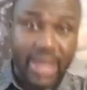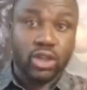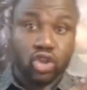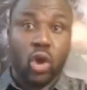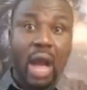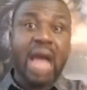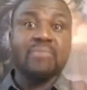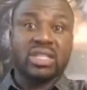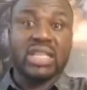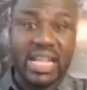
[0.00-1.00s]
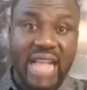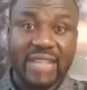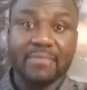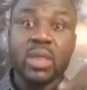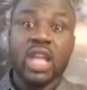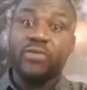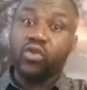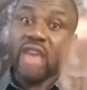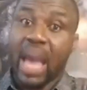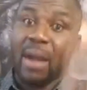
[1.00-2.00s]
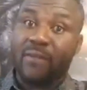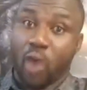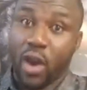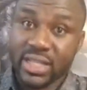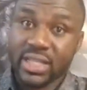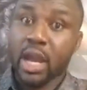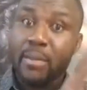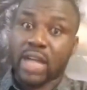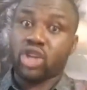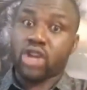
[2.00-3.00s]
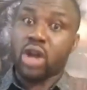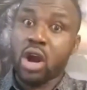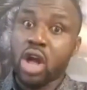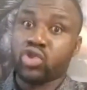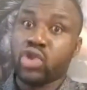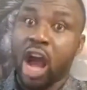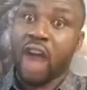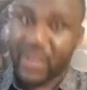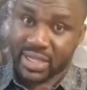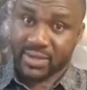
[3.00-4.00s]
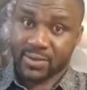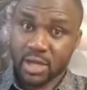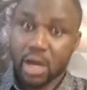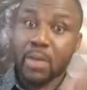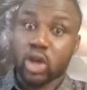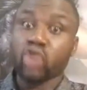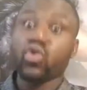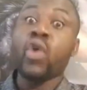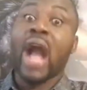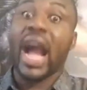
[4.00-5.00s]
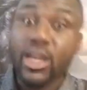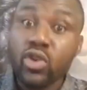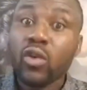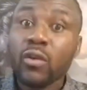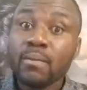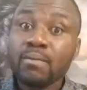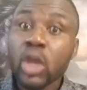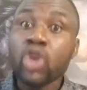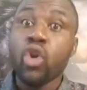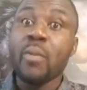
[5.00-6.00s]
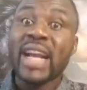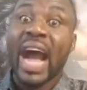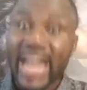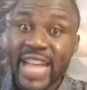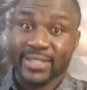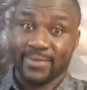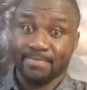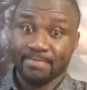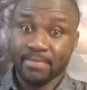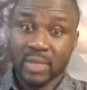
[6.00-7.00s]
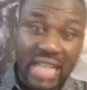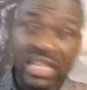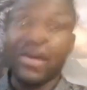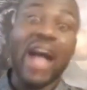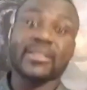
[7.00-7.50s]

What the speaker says: So I am saying that if you hear my voice, make sure you don't go to your office because we'll garry you. You'll be garried. That's a fact.